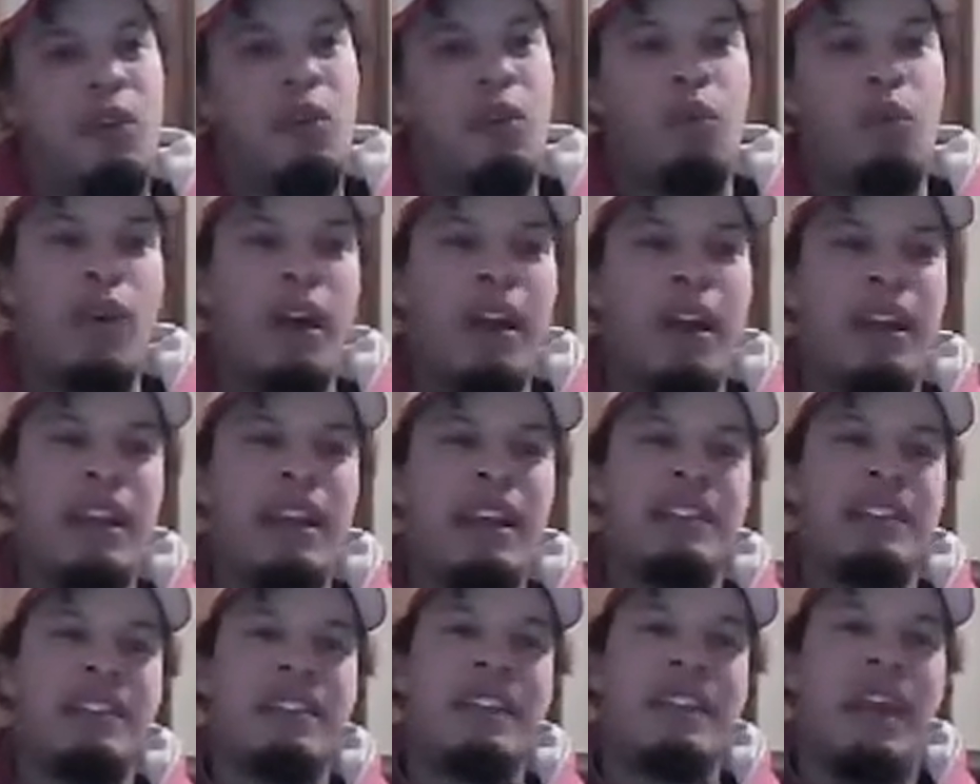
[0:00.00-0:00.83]
What
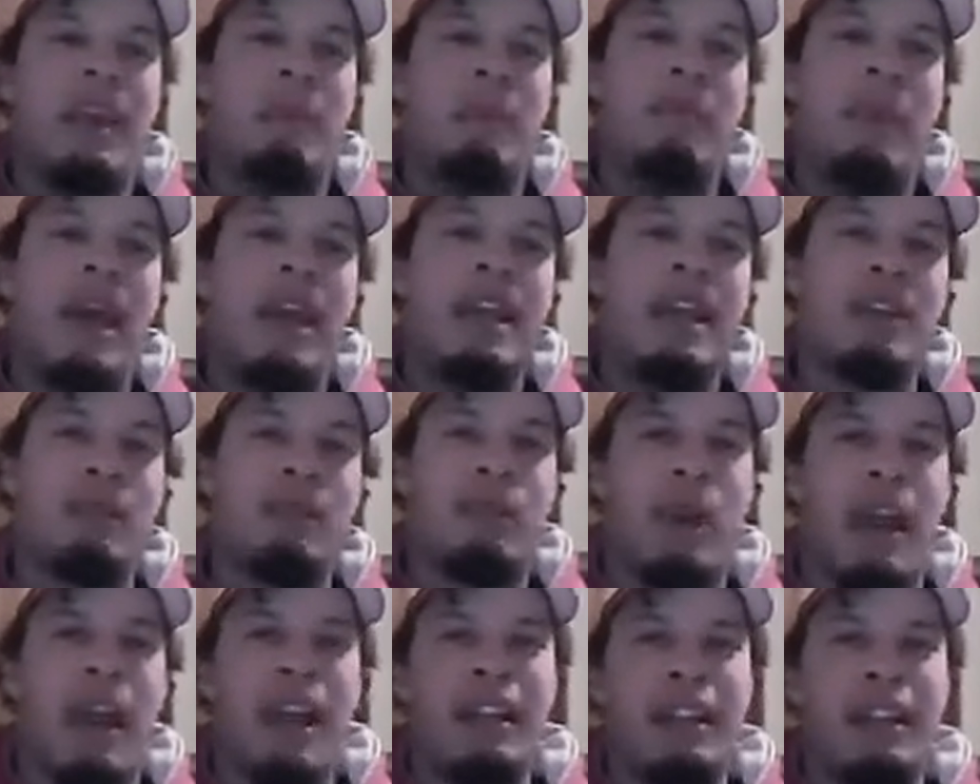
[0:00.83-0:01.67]
is it that Mike
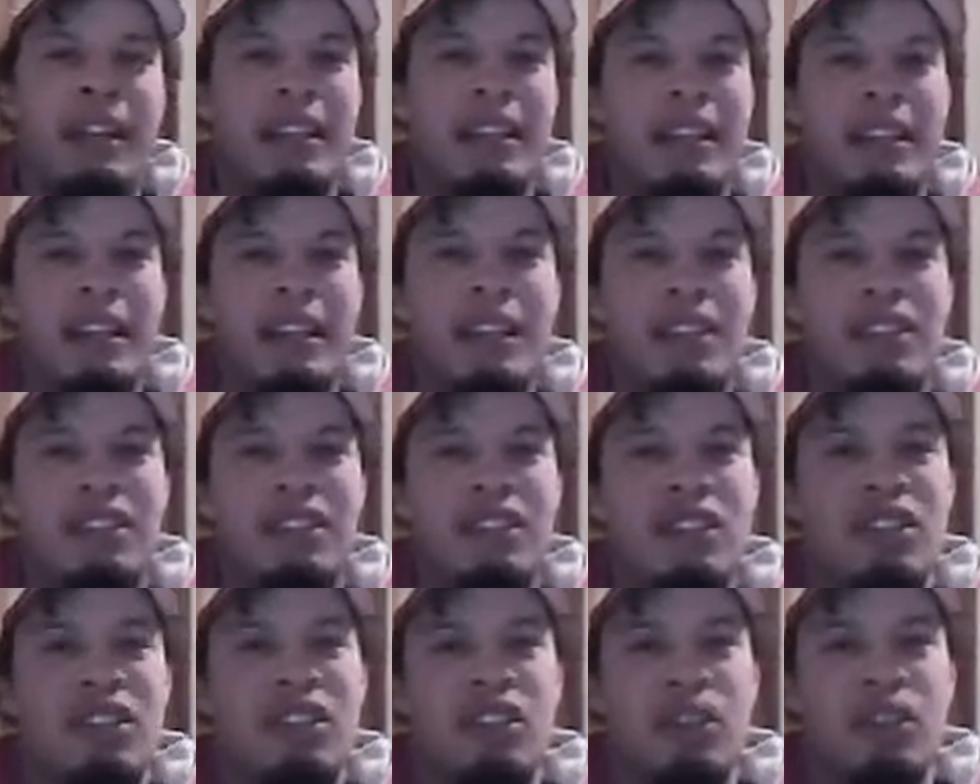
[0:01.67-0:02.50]
Riley needs
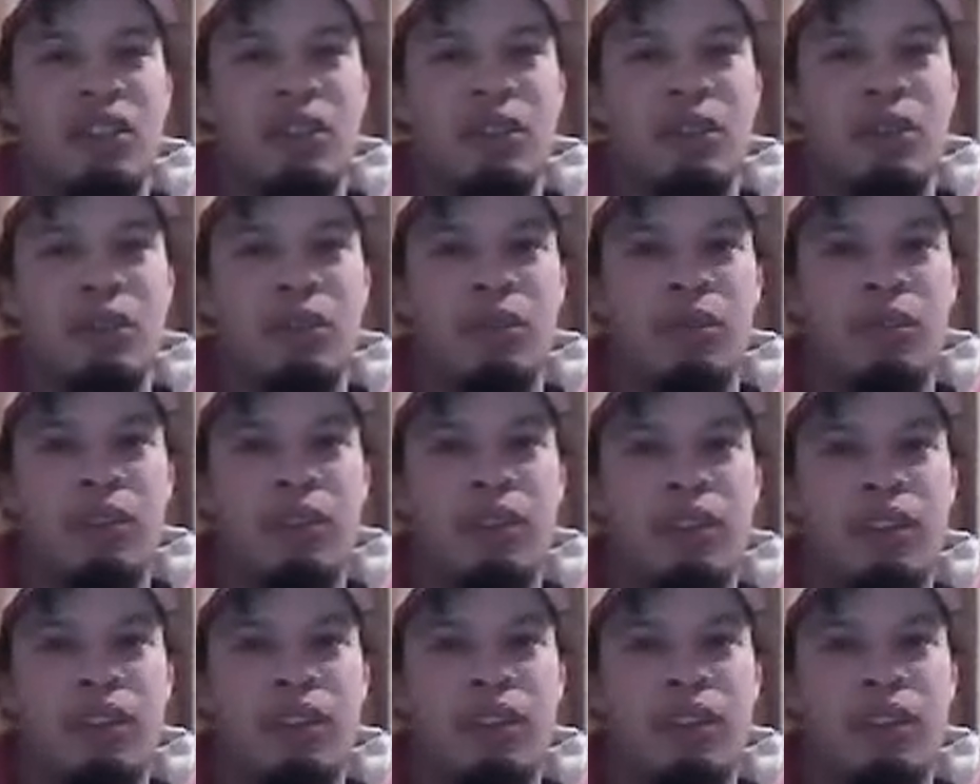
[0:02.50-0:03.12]
to do